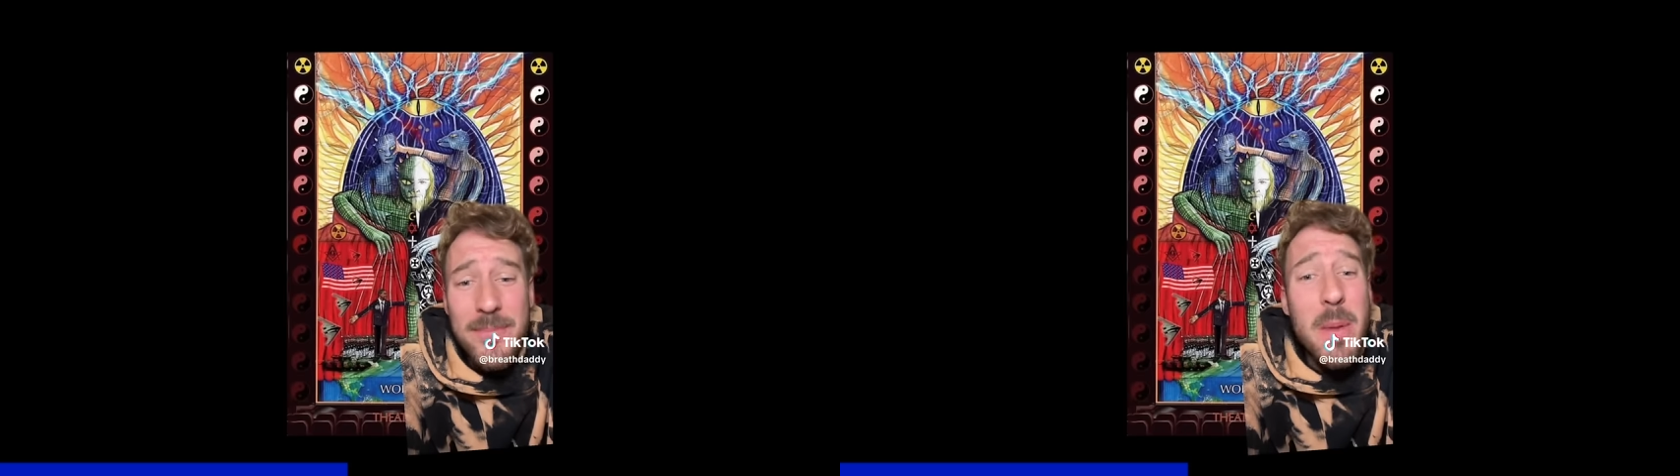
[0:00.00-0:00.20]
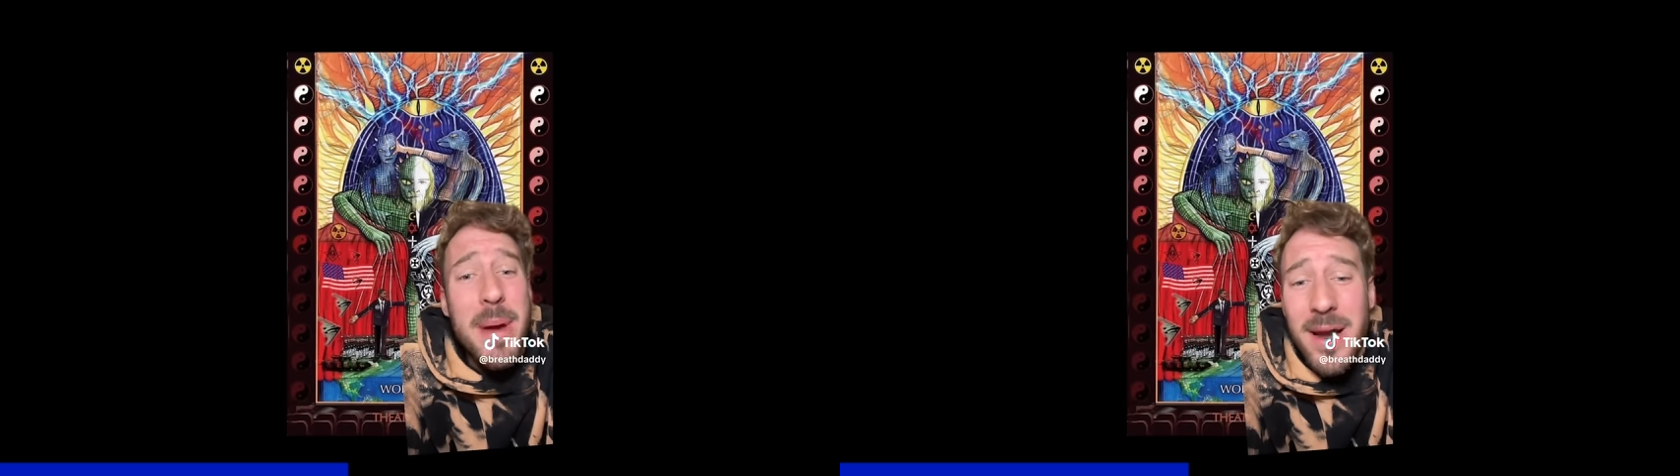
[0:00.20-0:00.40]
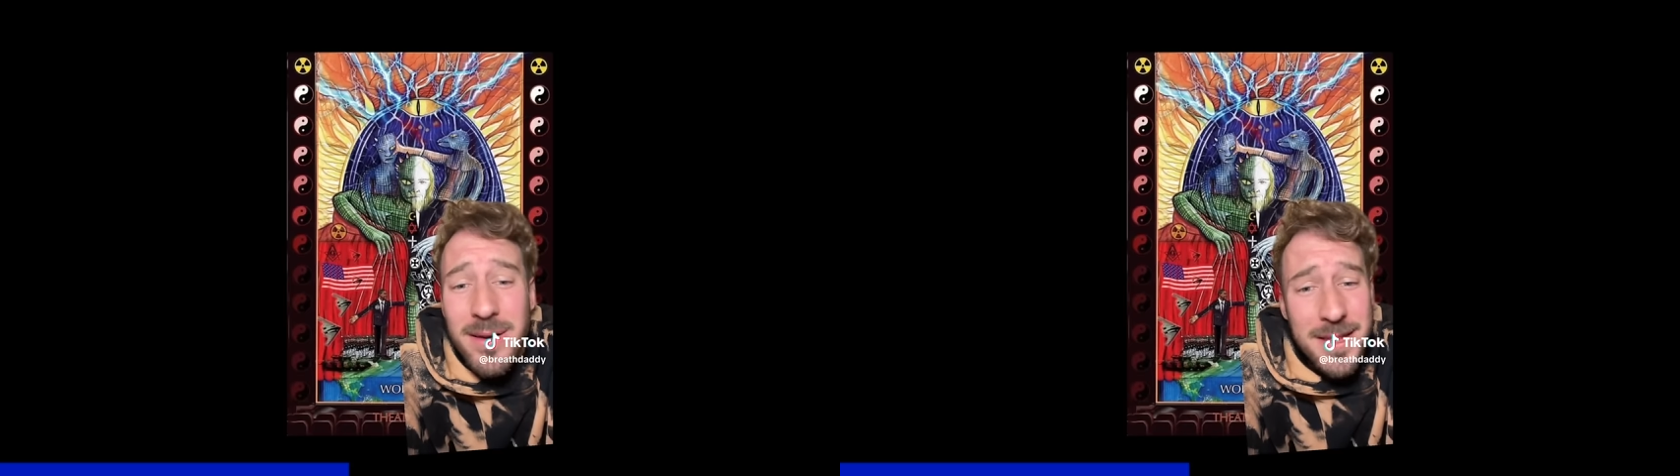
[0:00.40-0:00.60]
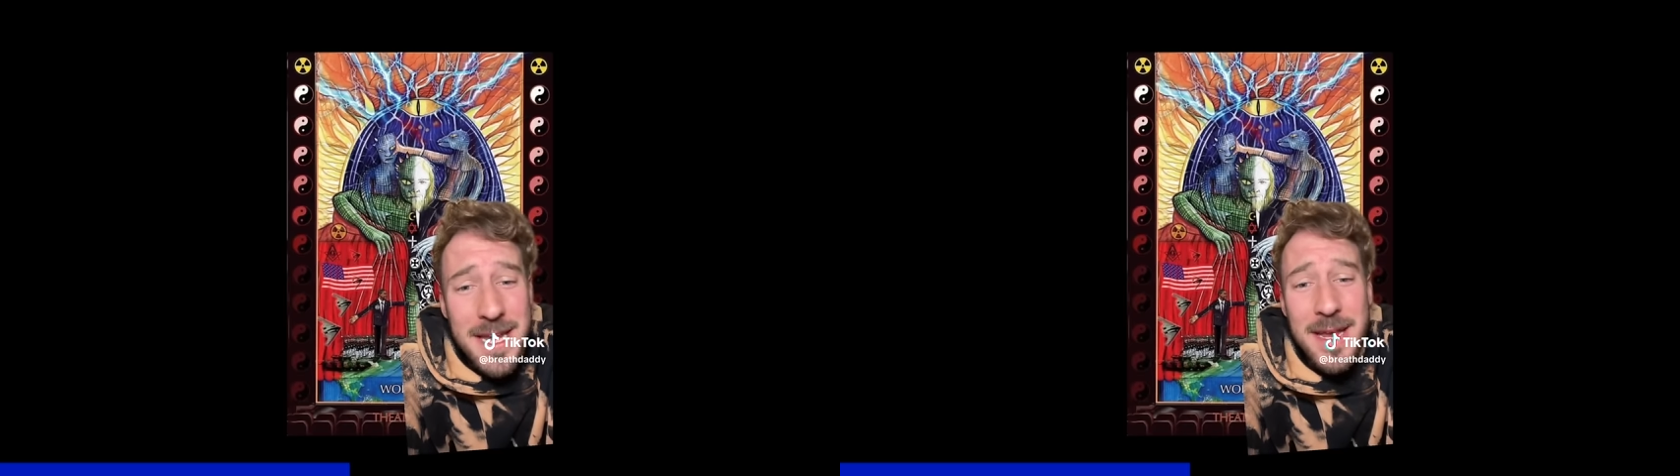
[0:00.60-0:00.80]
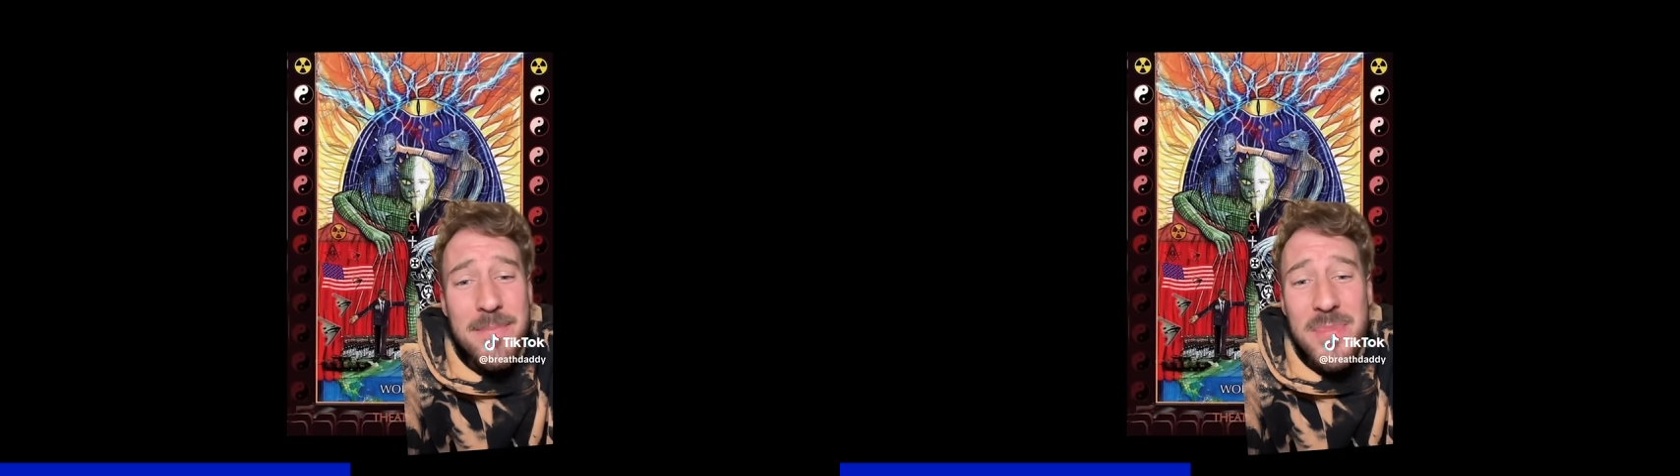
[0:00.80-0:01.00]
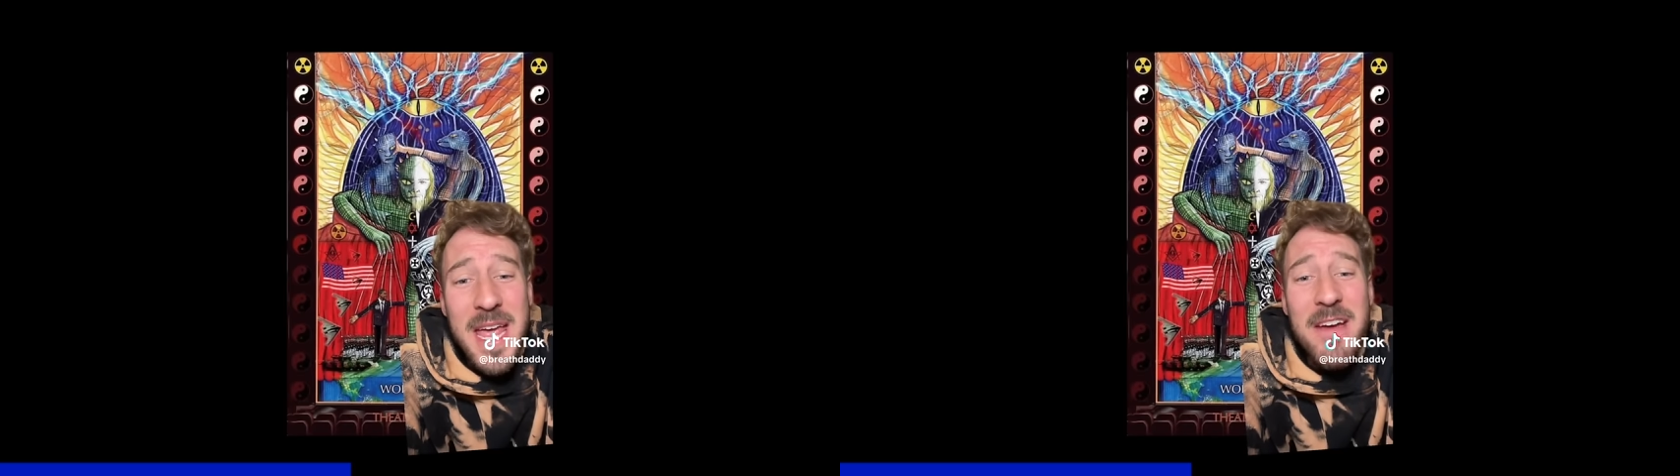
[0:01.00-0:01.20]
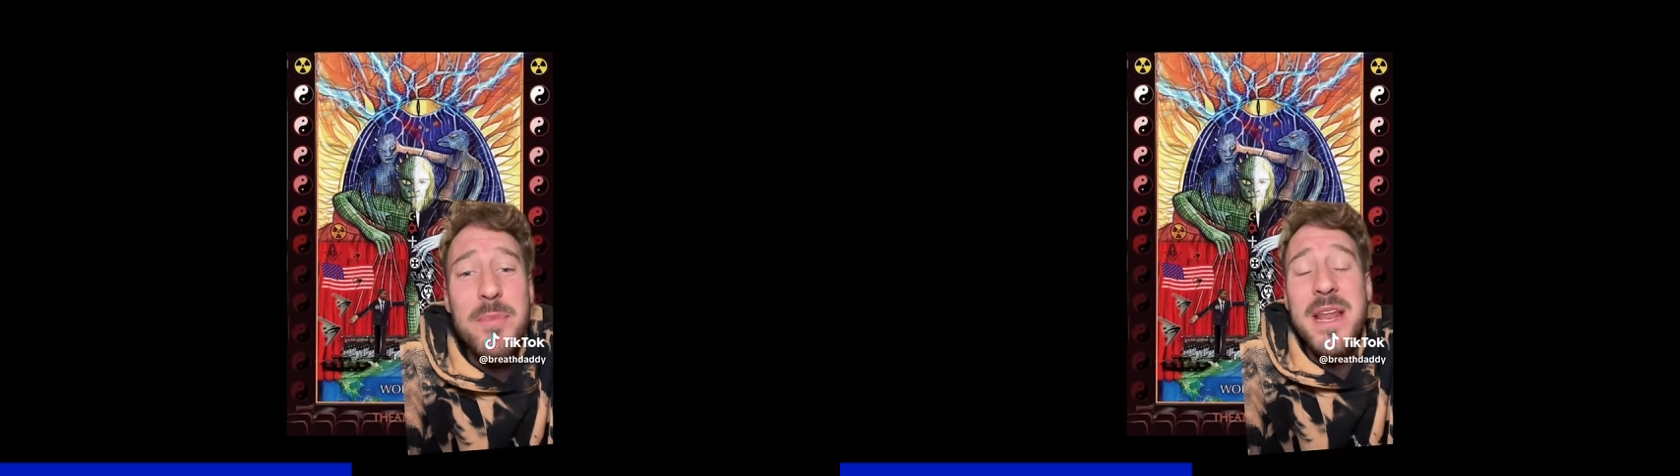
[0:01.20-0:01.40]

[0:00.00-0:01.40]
Apparently, they have been